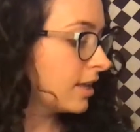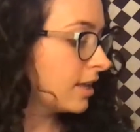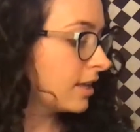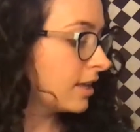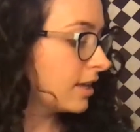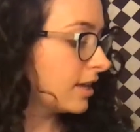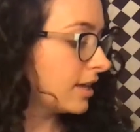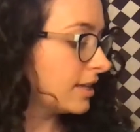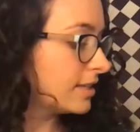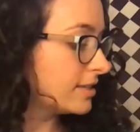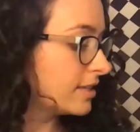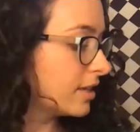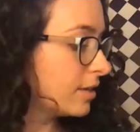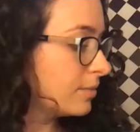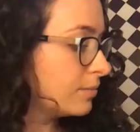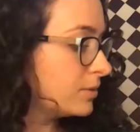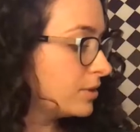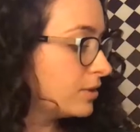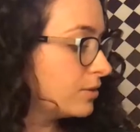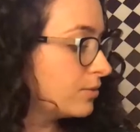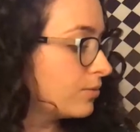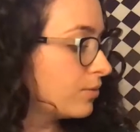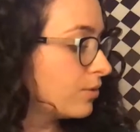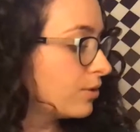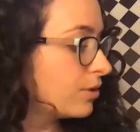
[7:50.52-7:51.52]
it's up
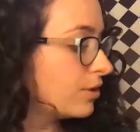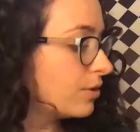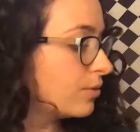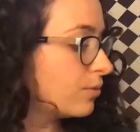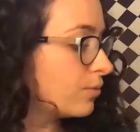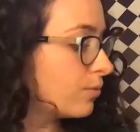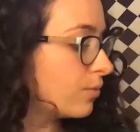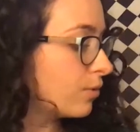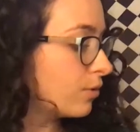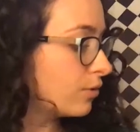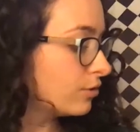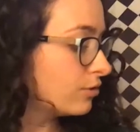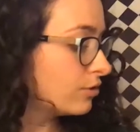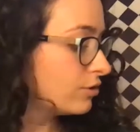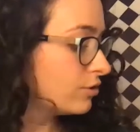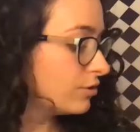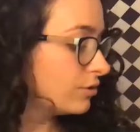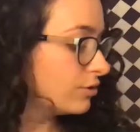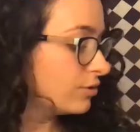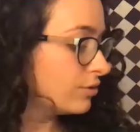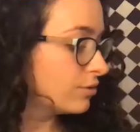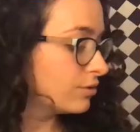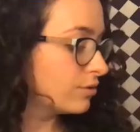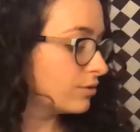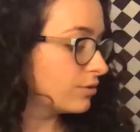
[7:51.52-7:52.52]
to what you want.
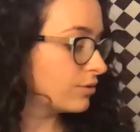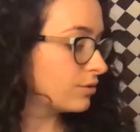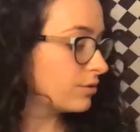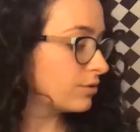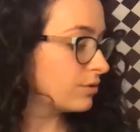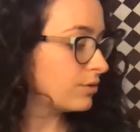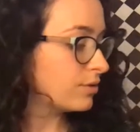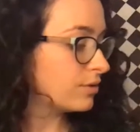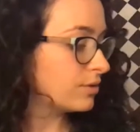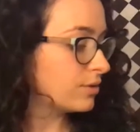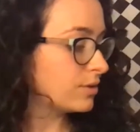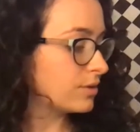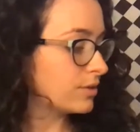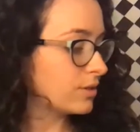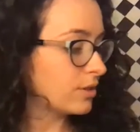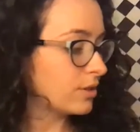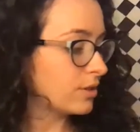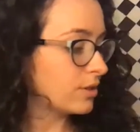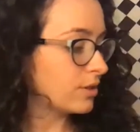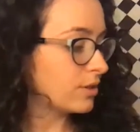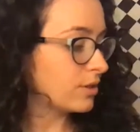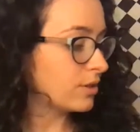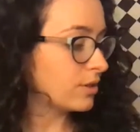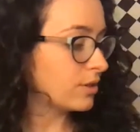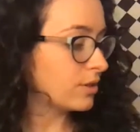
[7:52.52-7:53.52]
So I
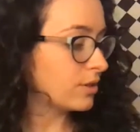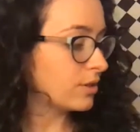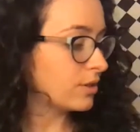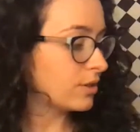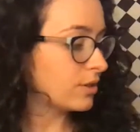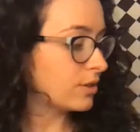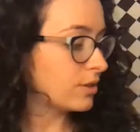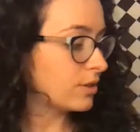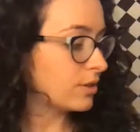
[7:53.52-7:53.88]
use my